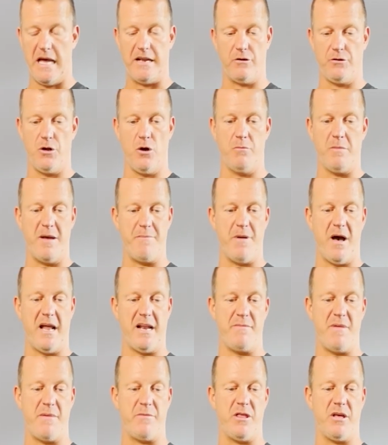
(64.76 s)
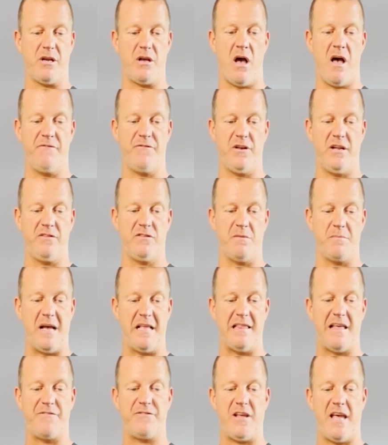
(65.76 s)
I don't know, my body, maybe the confidence in my
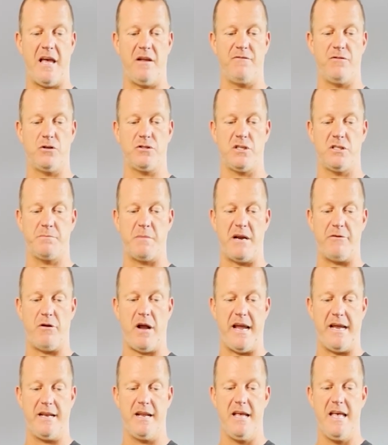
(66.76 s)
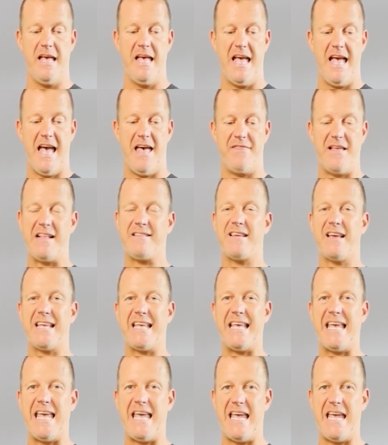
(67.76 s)
left hand versus my right. And that's a
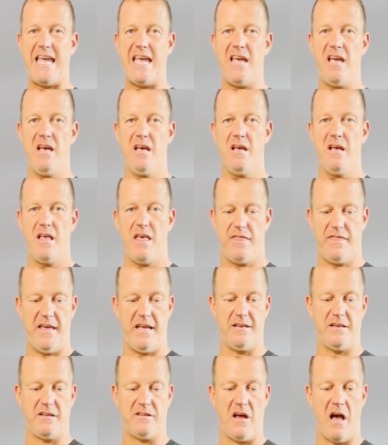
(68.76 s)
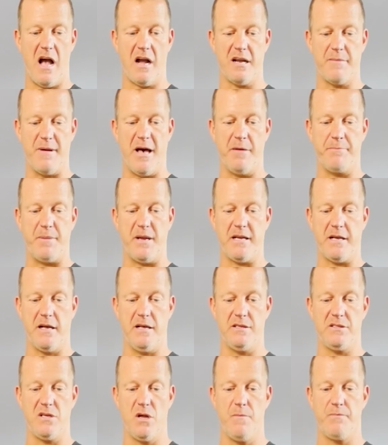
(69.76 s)
key thing to talk about,
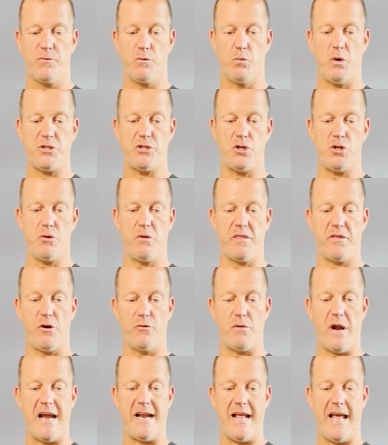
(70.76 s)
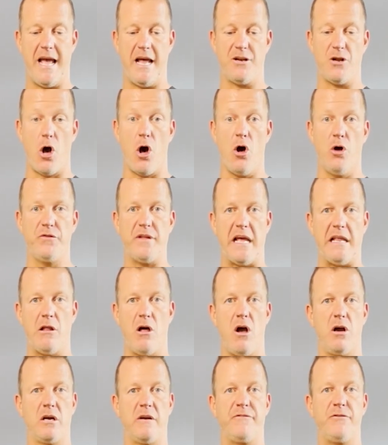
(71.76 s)
because what you do with your right hand all day
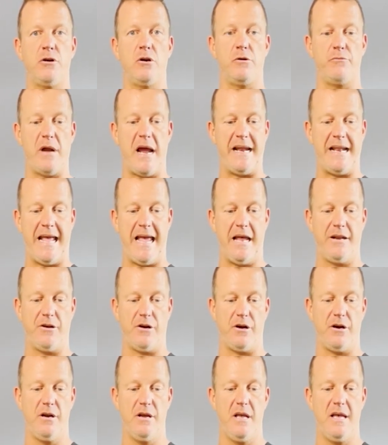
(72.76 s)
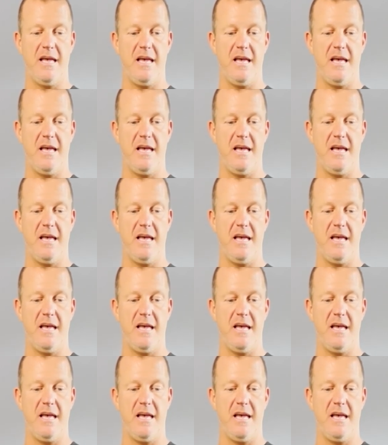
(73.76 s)
long, if you're a right-hander,